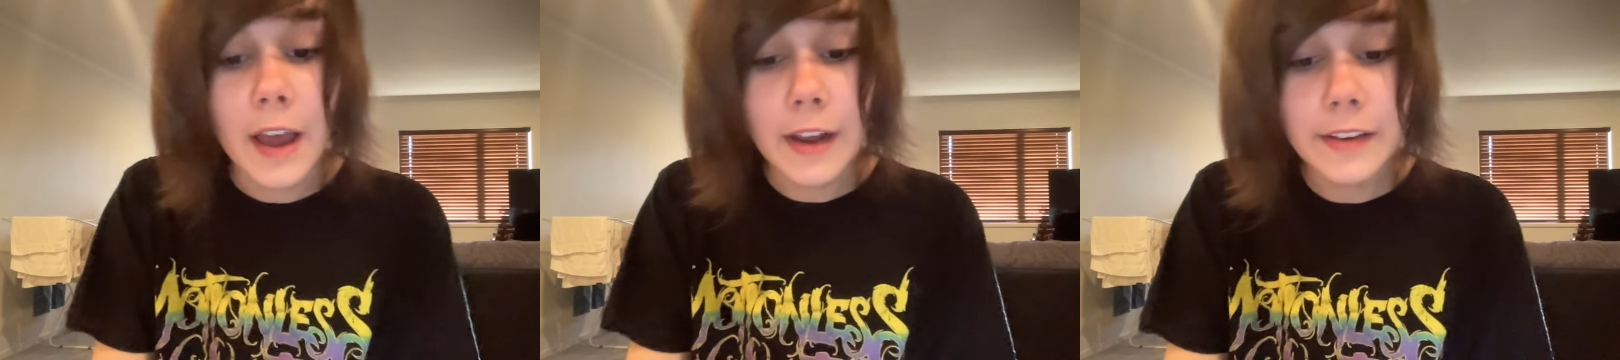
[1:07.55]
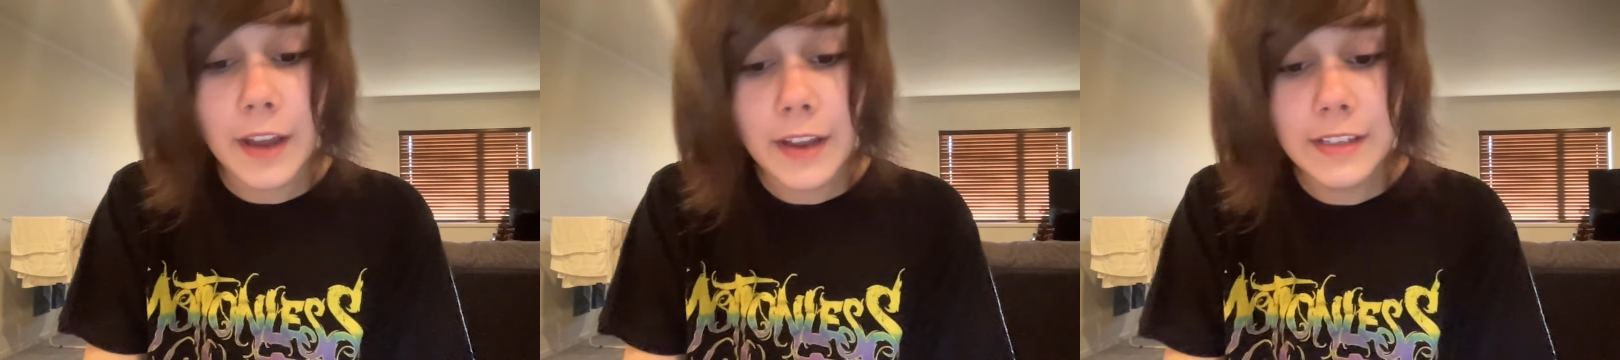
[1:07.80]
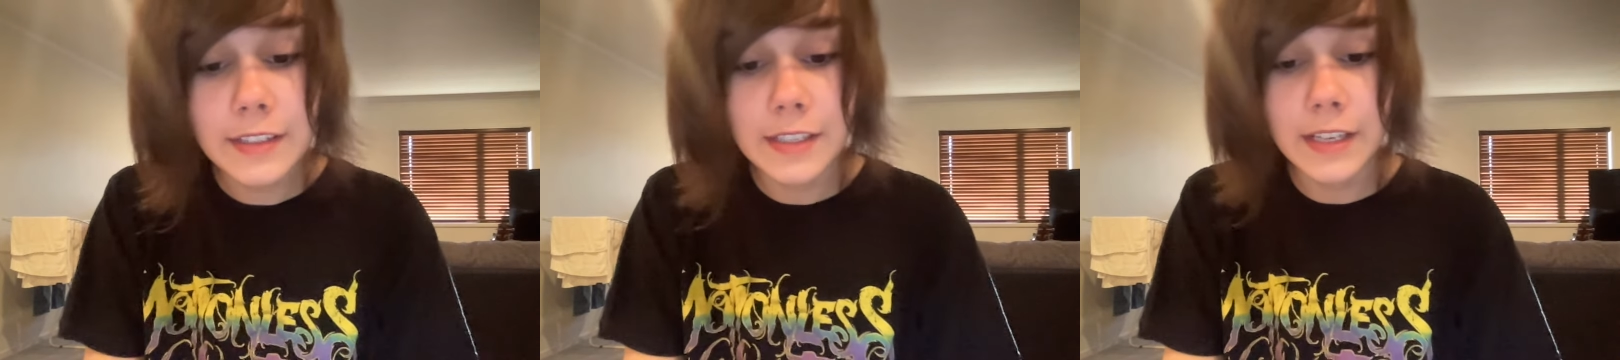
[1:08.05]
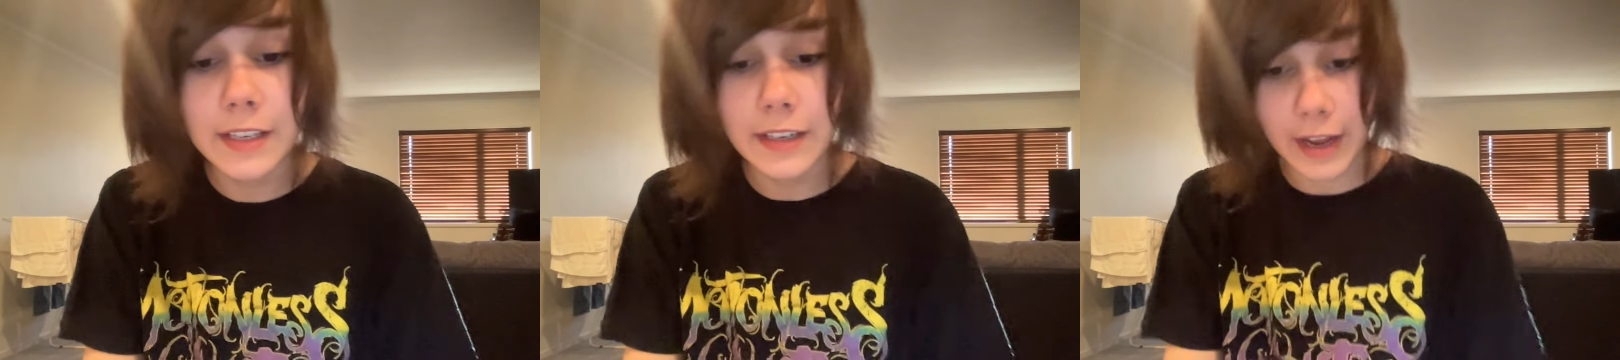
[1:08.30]
a
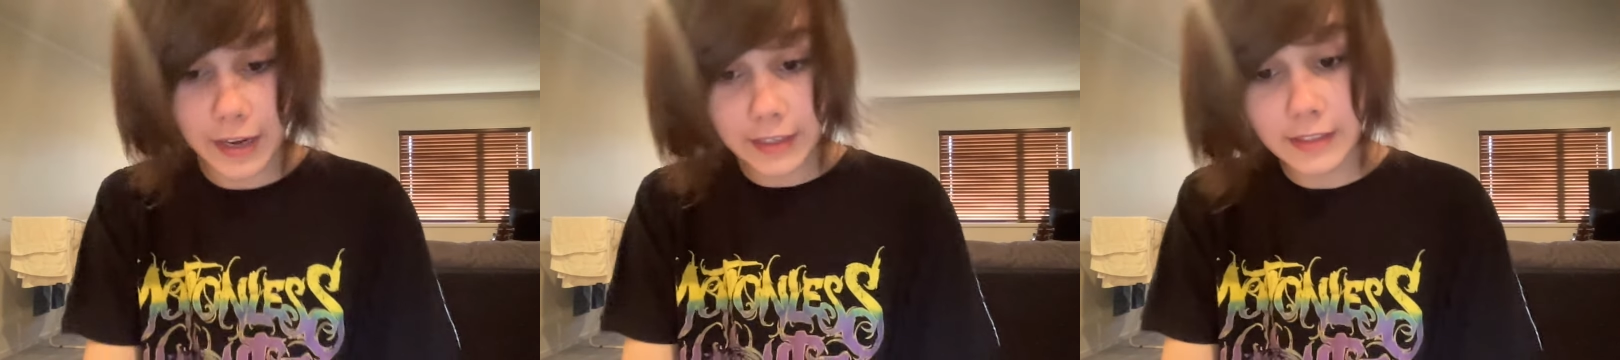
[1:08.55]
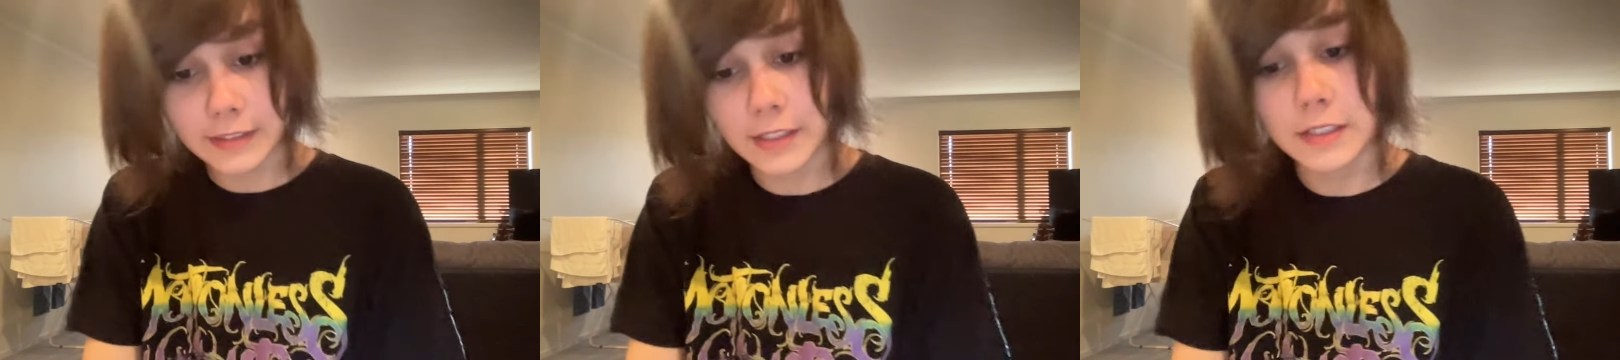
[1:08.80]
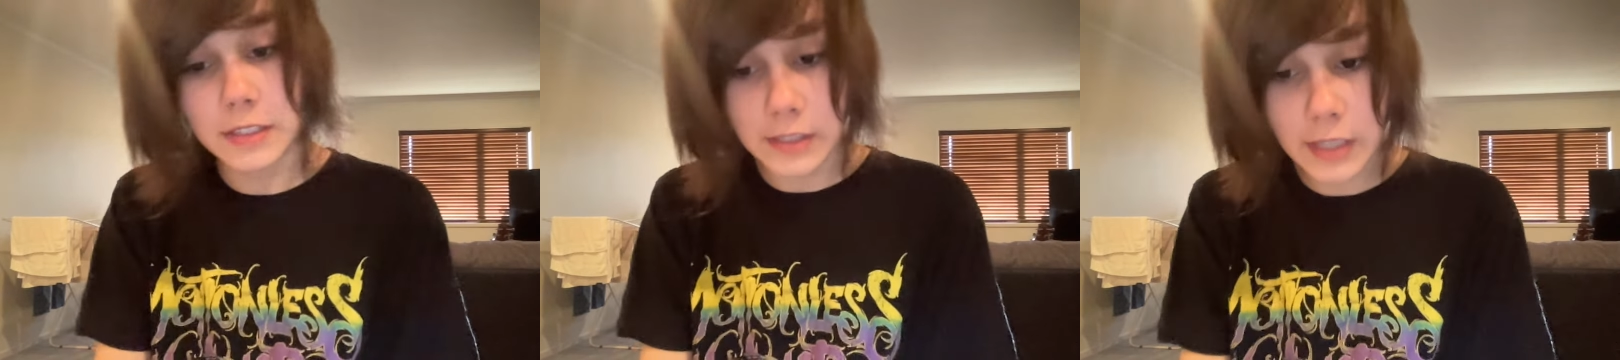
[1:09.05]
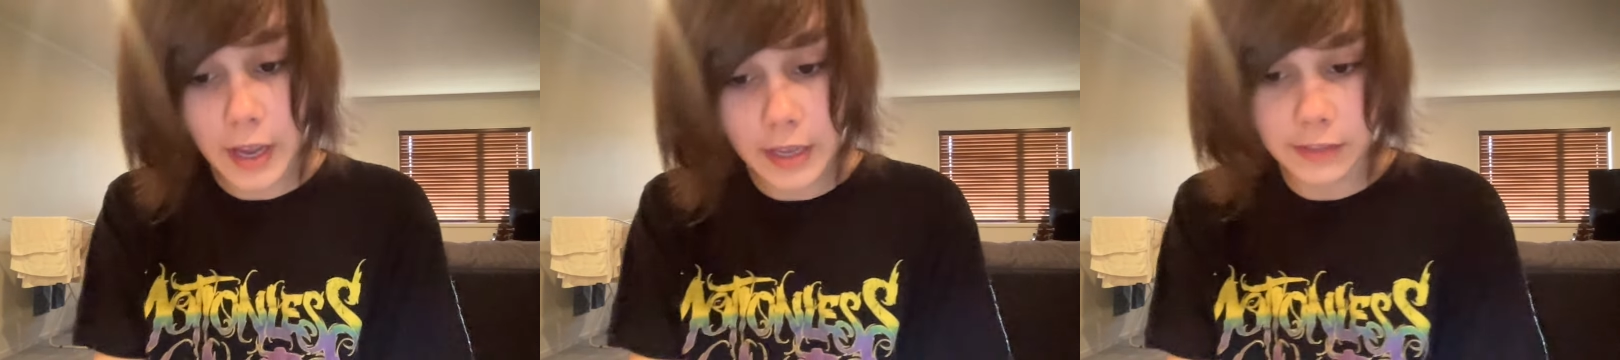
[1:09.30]
1986
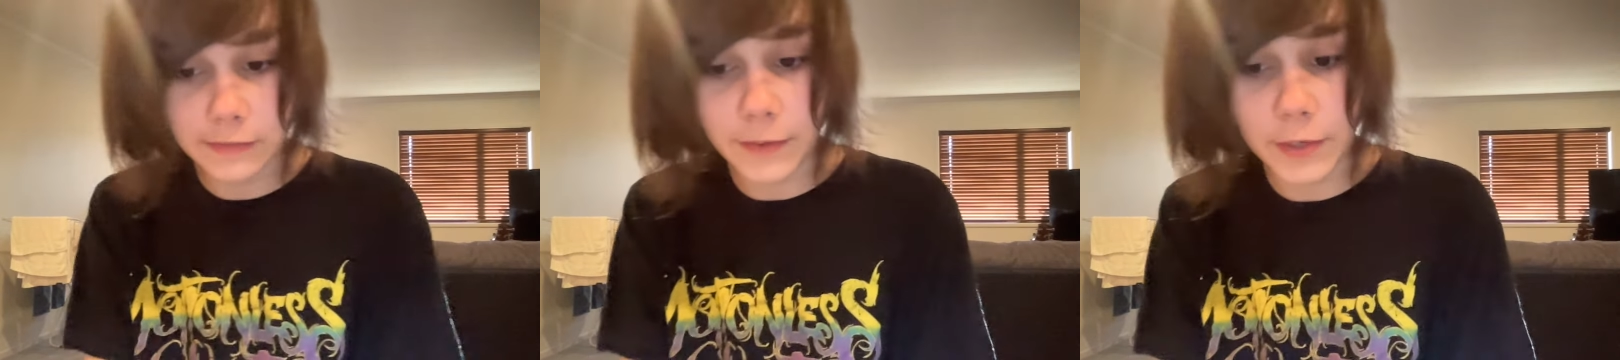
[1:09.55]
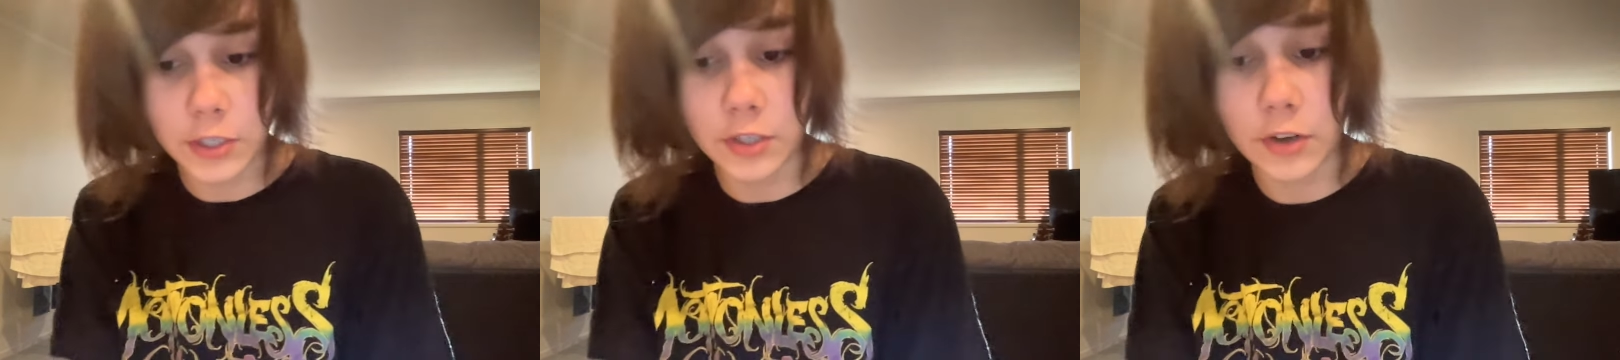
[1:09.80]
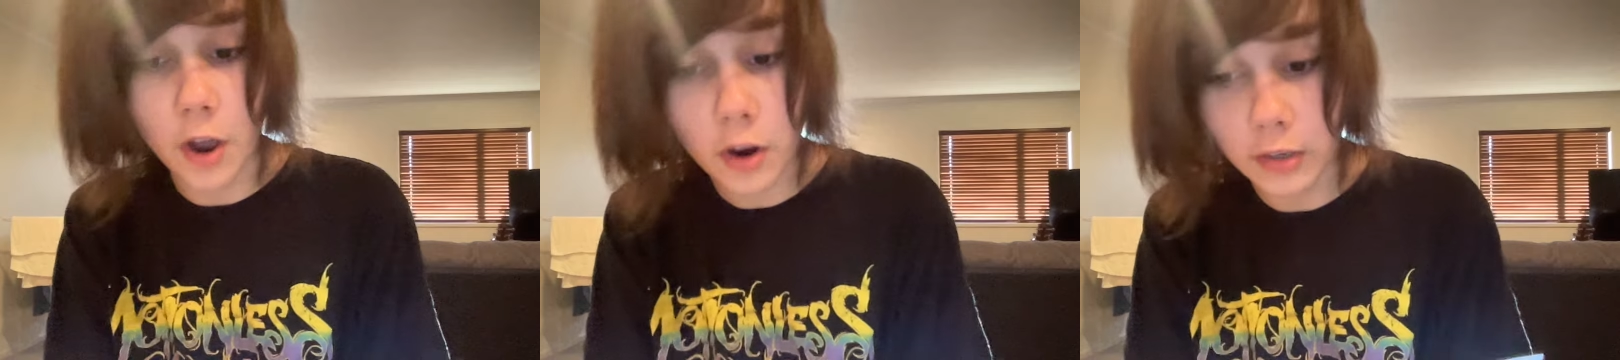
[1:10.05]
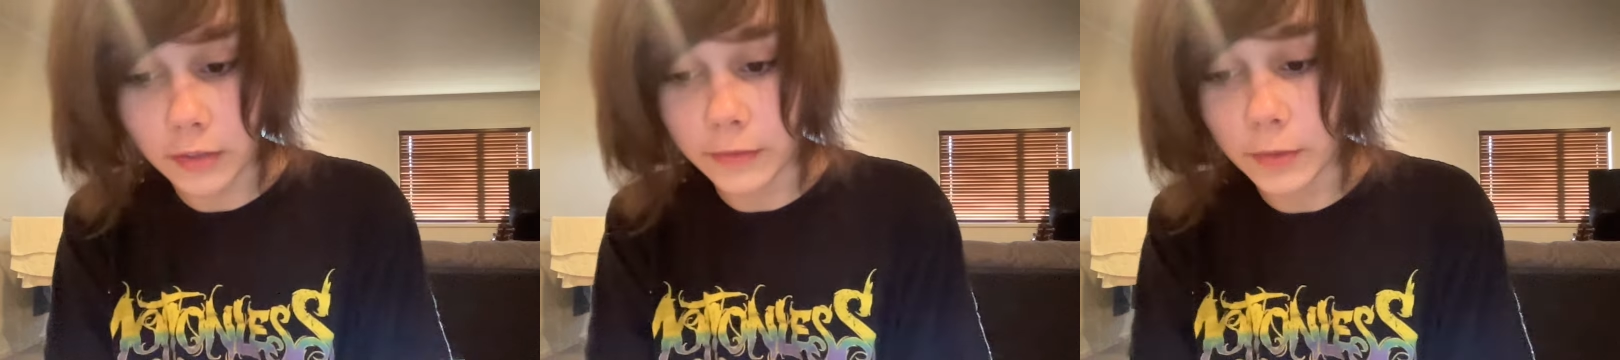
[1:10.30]
science fiction
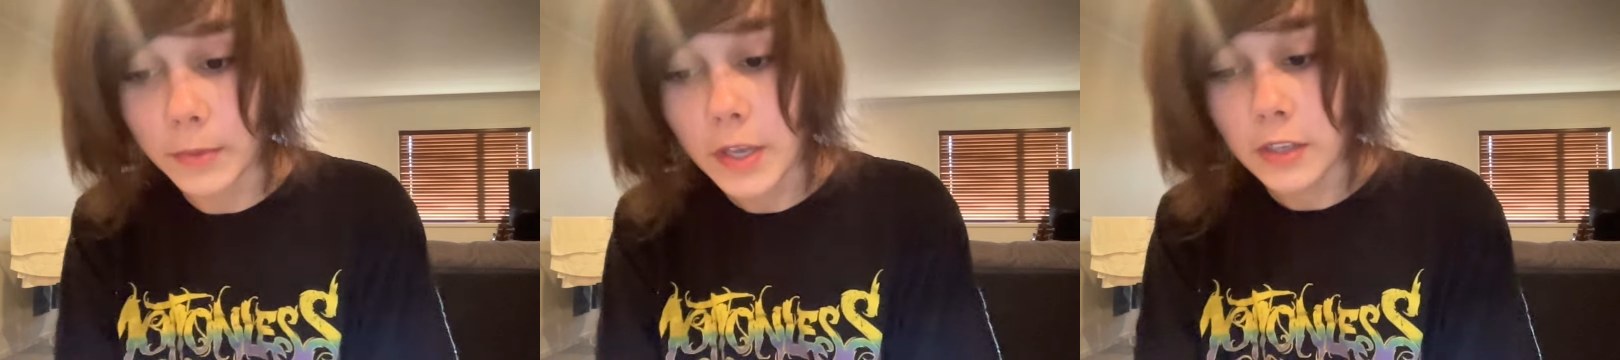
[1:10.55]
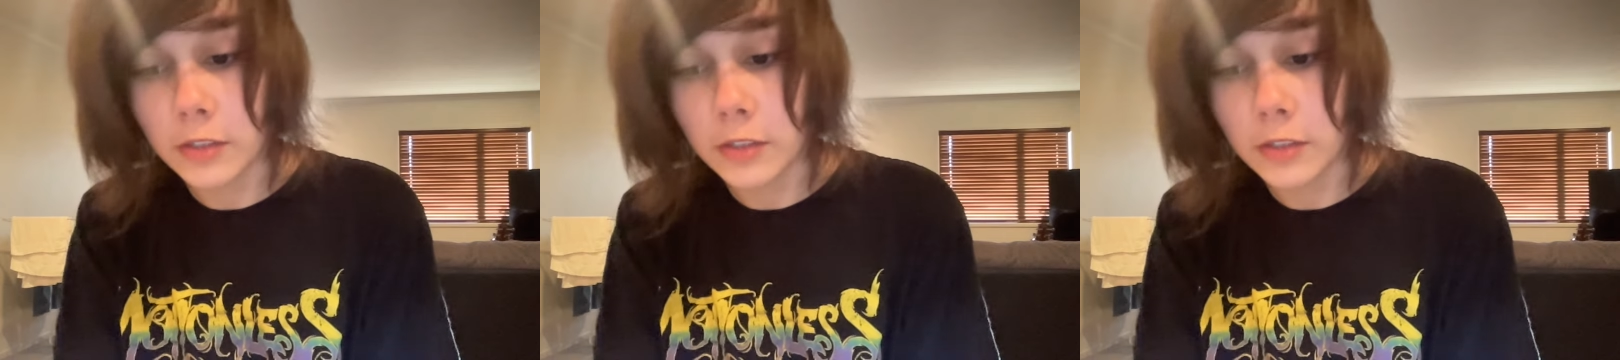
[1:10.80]
horror film